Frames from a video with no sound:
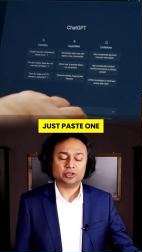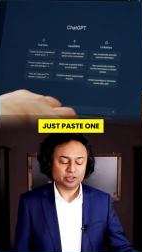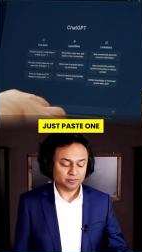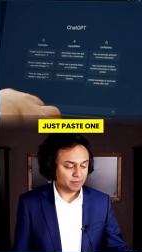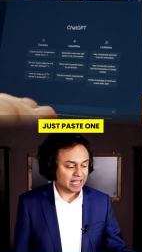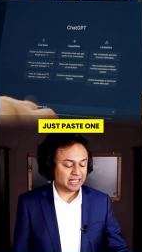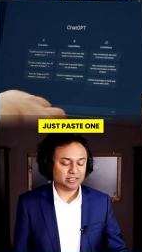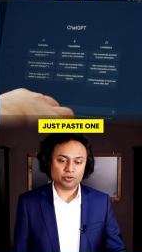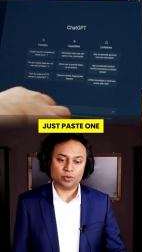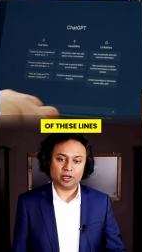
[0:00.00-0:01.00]
Just
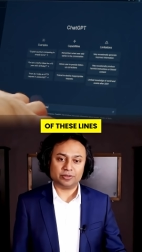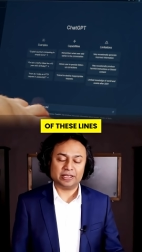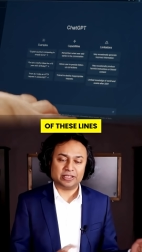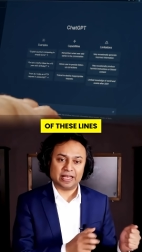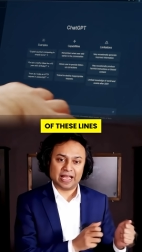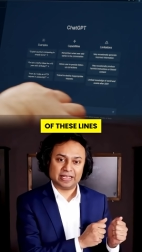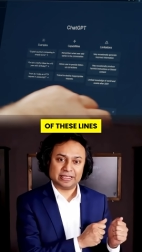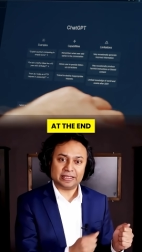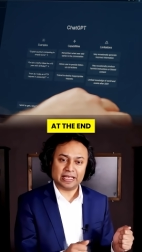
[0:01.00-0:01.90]
paste one of these lines at